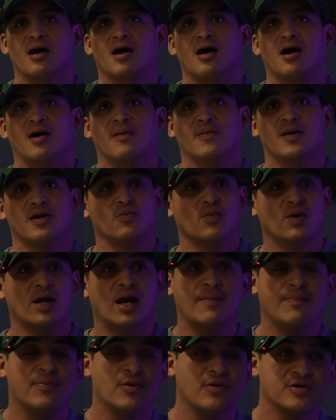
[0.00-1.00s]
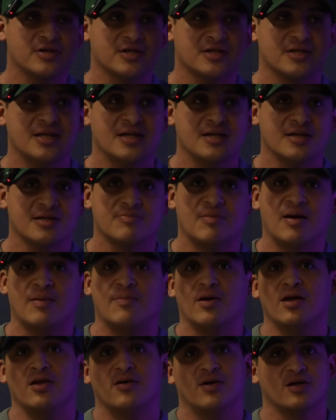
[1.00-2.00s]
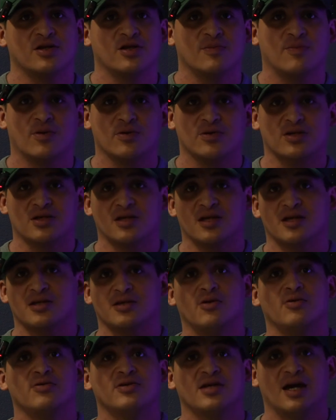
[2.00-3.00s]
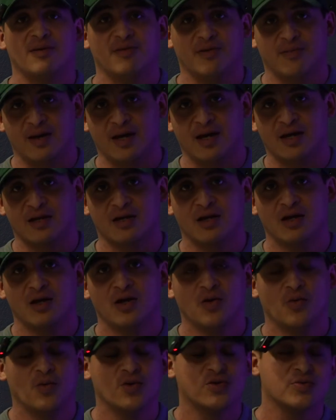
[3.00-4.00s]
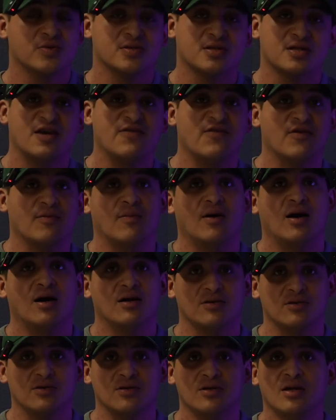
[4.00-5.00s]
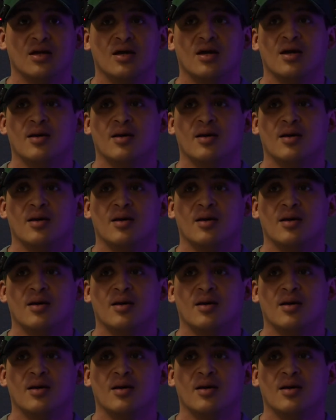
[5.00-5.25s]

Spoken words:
And when I purchased this, my brother actually purchased his own Diamondback, which was a different model.